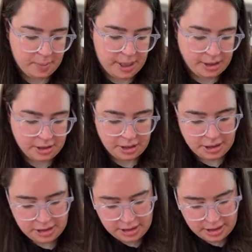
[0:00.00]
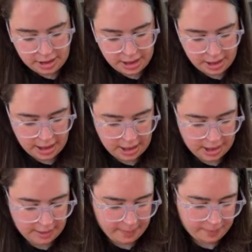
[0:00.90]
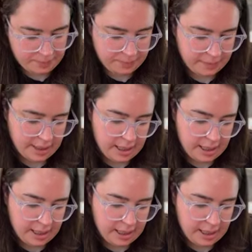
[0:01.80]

baked goods in